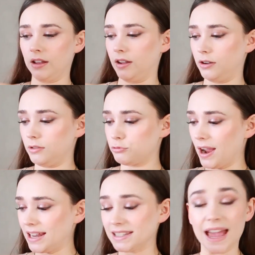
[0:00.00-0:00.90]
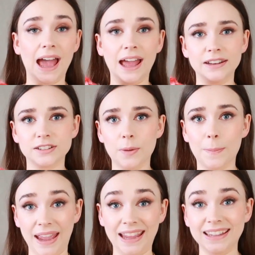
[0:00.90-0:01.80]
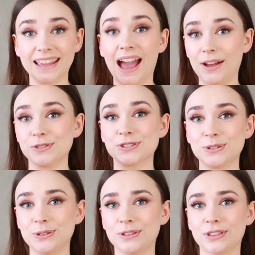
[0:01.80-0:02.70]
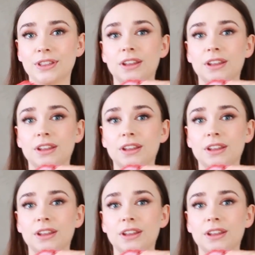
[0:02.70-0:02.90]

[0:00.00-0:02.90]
red and pink houndstooth